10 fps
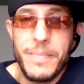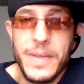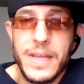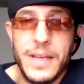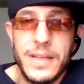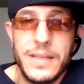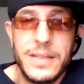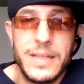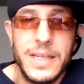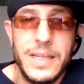
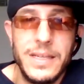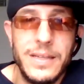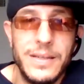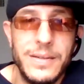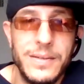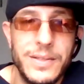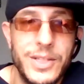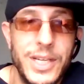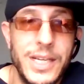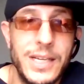because he
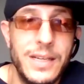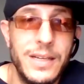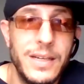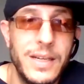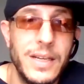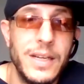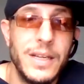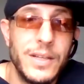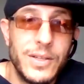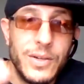cheated.
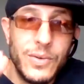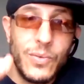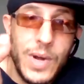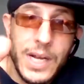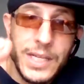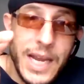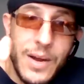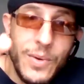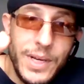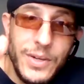So watch
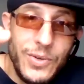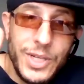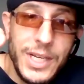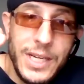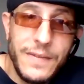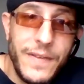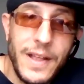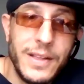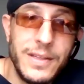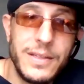out when you cheat,
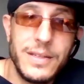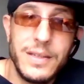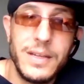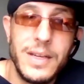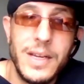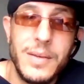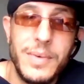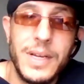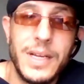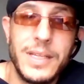fellas,
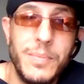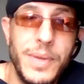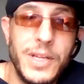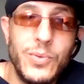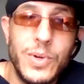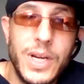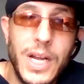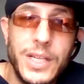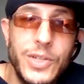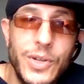because a bitch will
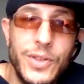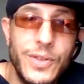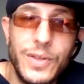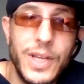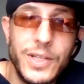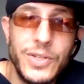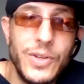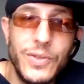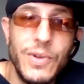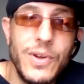cut your
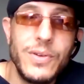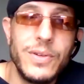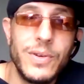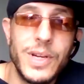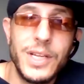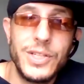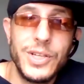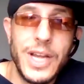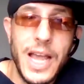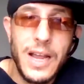throat or cut
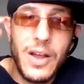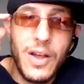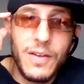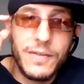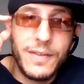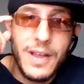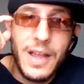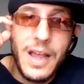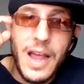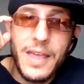your cock off.
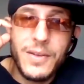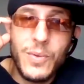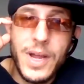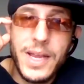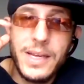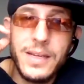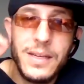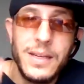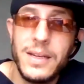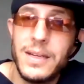Either way,
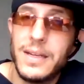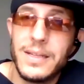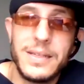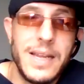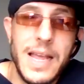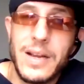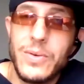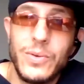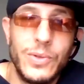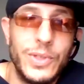it's not
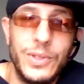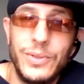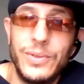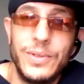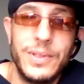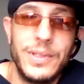cool, dude,